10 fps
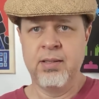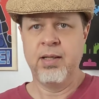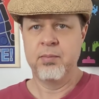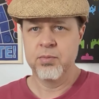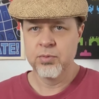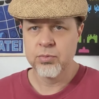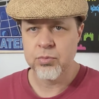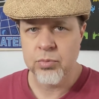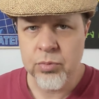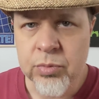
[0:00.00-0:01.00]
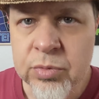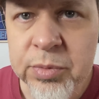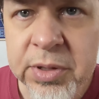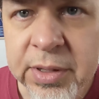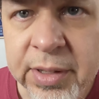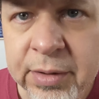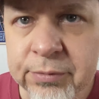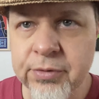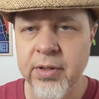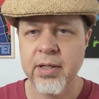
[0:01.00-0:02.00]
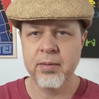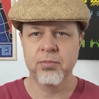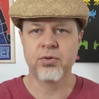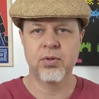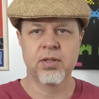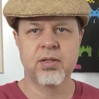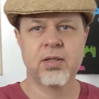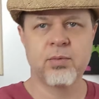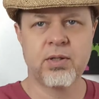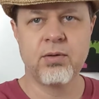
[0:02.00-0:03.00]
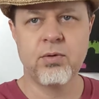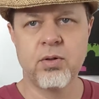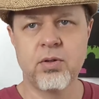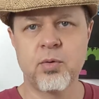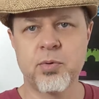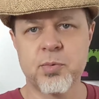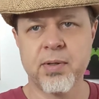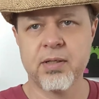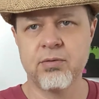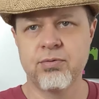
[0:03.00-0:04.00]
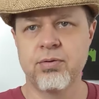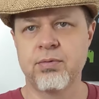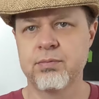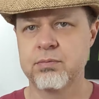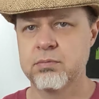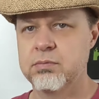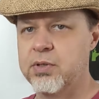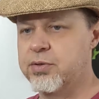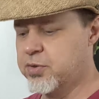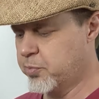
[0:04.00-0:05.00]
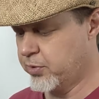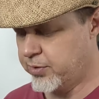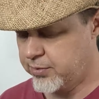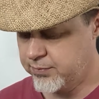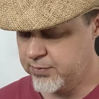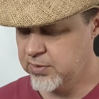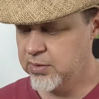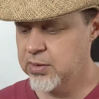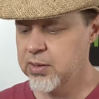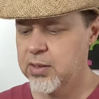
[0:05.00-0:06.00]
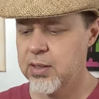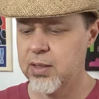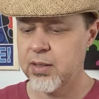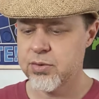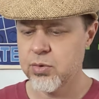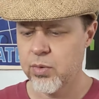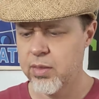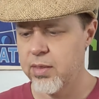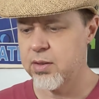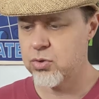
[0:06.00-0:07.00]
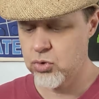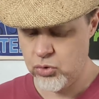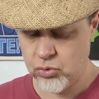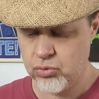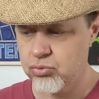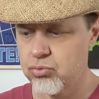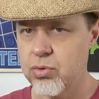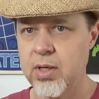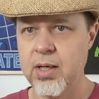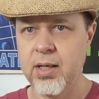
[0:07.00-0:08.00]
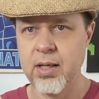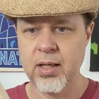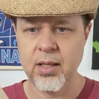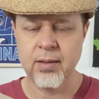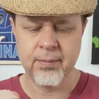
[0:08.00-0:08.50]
am really in frame, so I thought I would give you a little perspective. There's the printer. So this tray,